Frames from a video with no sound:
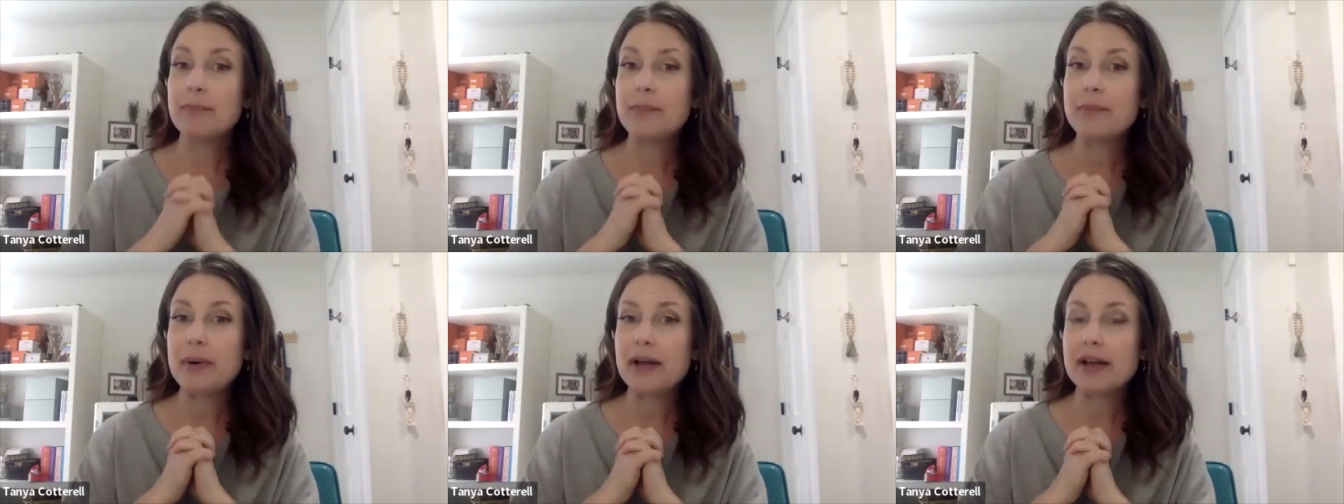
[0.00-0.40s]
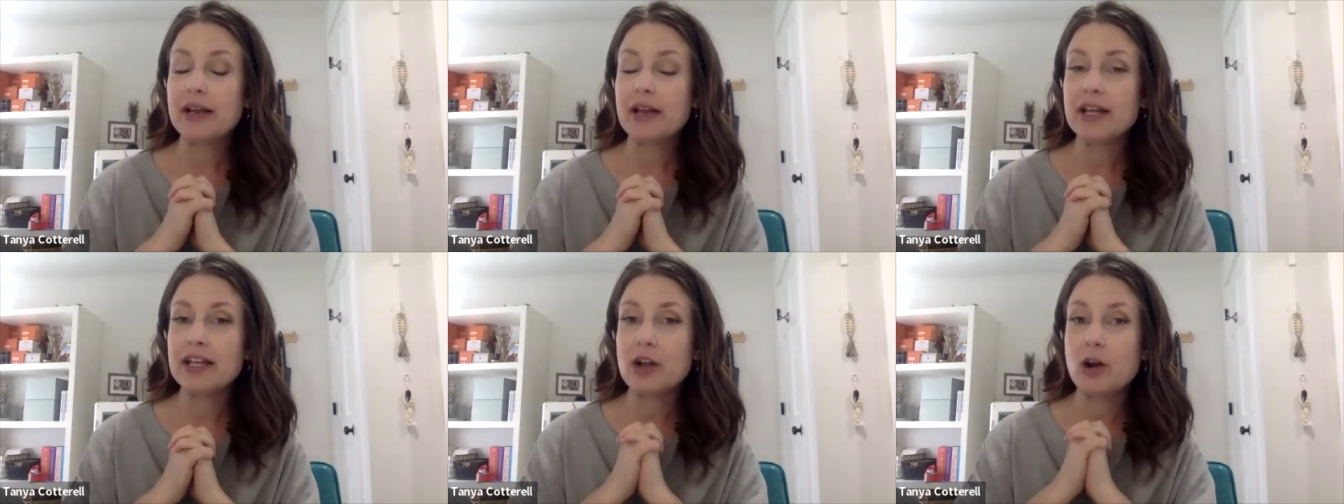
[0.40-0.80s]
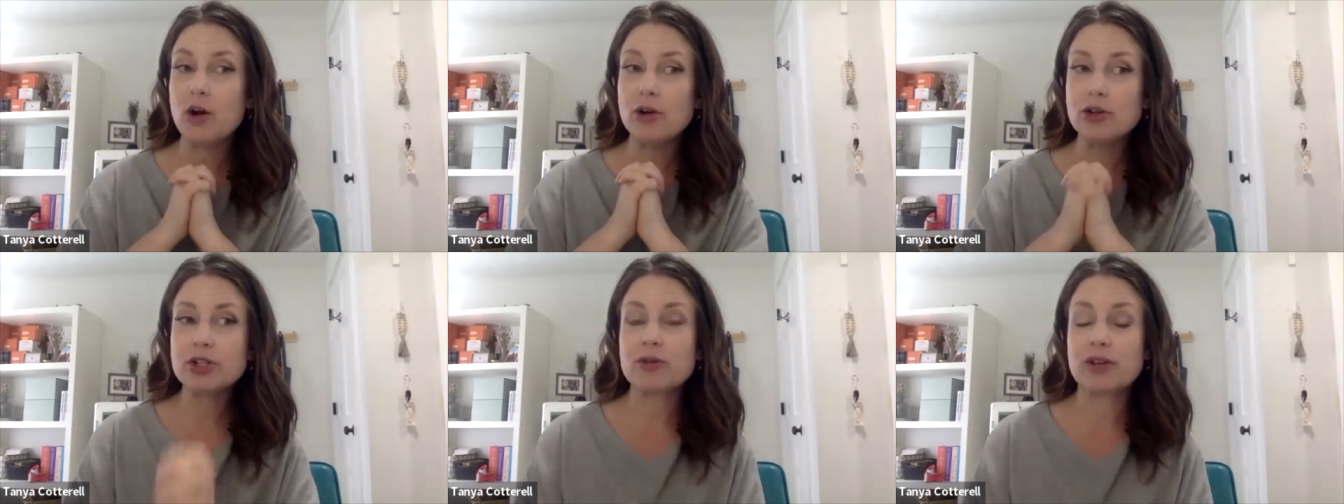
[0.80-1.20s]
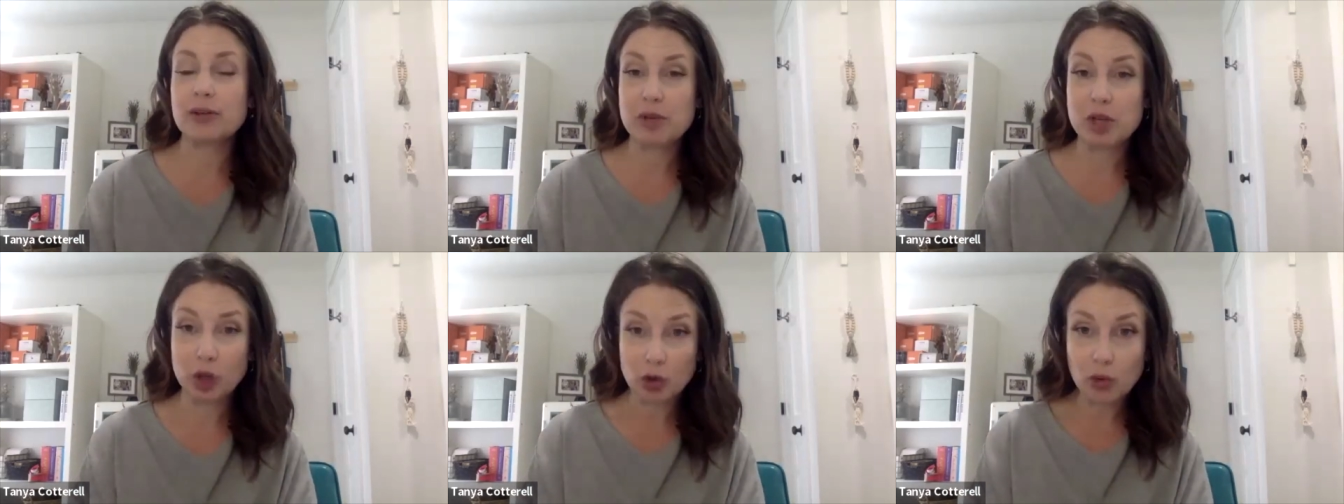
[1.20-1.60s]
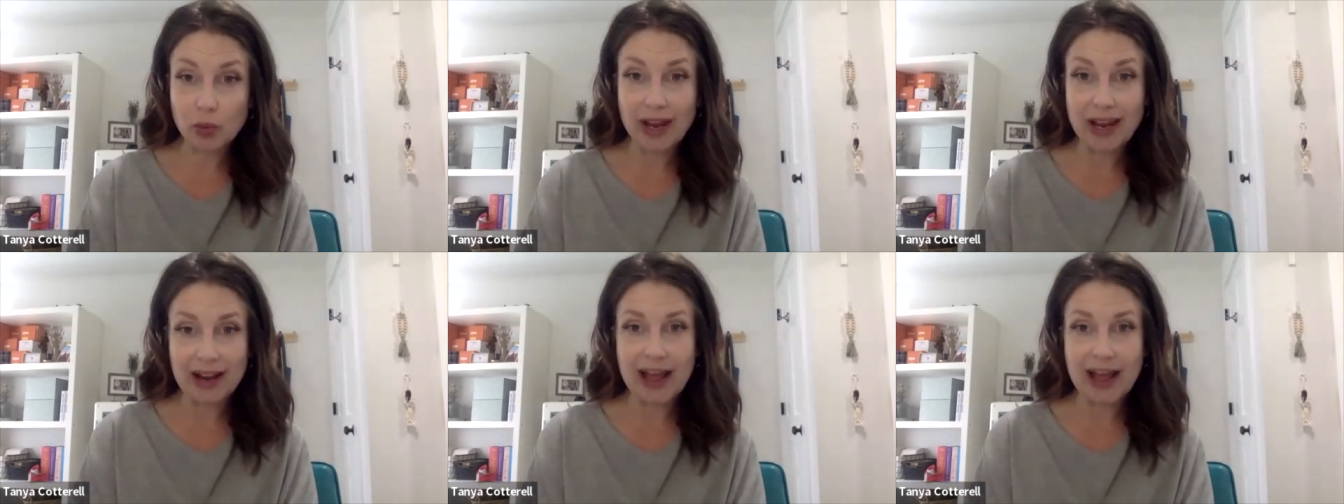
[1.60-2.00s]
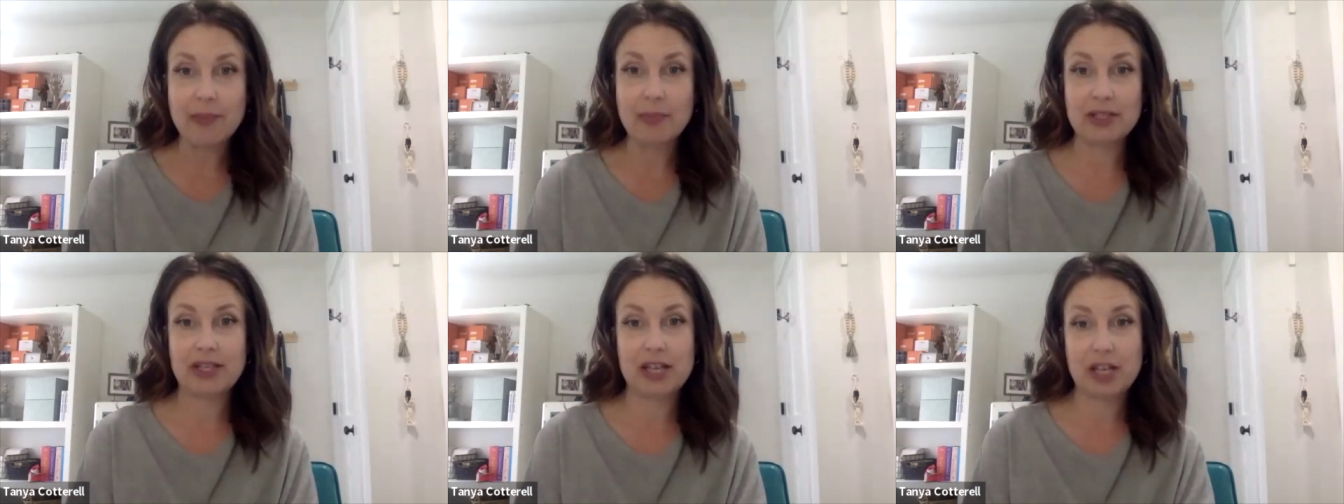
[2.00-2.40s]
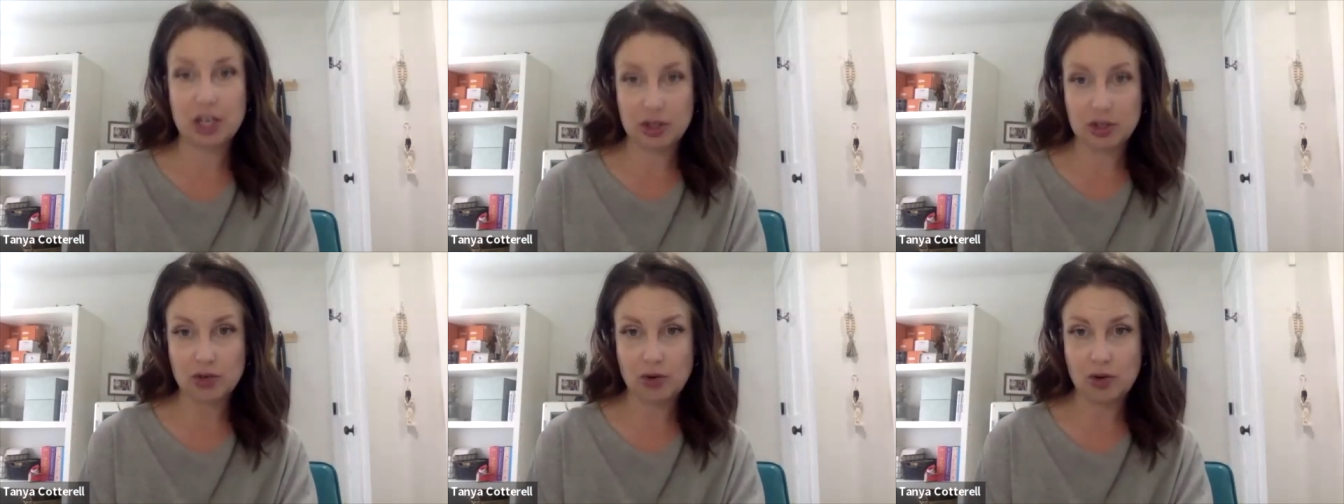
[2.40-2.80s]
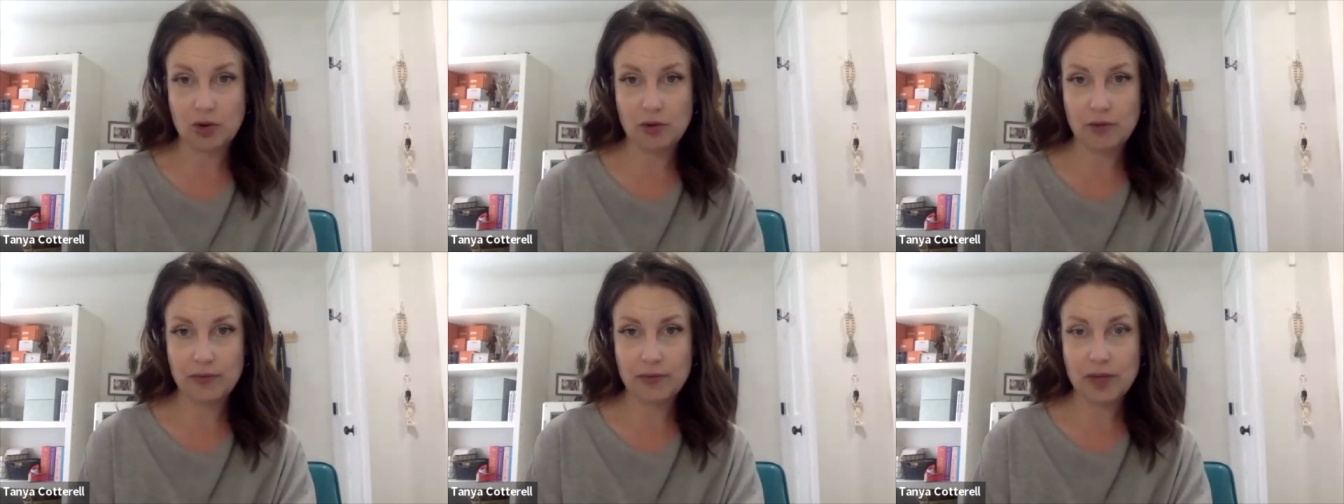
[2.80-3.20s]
but it also can be a great appetite control.